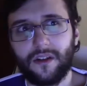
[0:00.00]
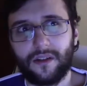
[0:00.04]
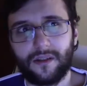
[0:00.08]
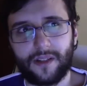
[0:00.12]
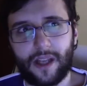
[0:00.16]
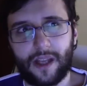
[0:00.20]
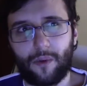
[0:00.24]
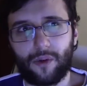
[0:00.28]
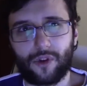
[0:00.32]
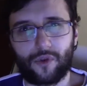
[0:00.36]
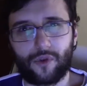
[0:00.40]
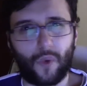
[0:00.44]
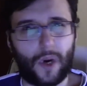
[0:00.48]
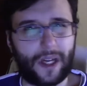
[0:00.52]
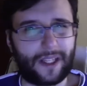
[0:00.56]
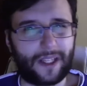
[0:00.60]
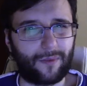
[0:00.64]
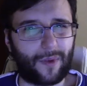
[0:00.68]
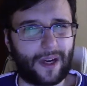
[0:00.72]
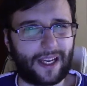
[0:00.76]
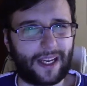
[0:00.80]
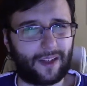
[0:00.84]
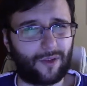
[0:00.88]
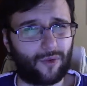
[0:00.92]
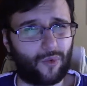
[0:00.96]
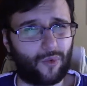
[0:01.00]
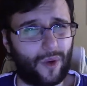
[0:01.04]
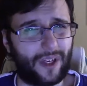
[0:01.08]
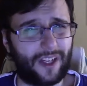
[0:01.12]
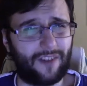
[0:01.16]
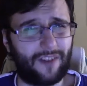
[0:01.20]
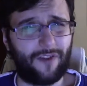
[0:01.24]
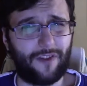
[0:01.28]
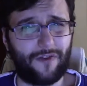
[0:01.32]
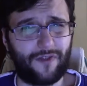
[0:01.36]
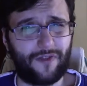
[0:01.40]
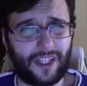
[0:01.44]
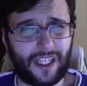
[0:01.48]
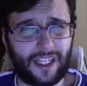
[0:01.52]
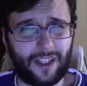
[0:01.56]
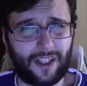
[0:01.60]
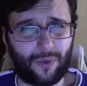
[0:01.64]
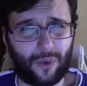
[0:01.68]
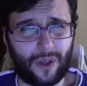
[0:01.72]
that was what, like 2015,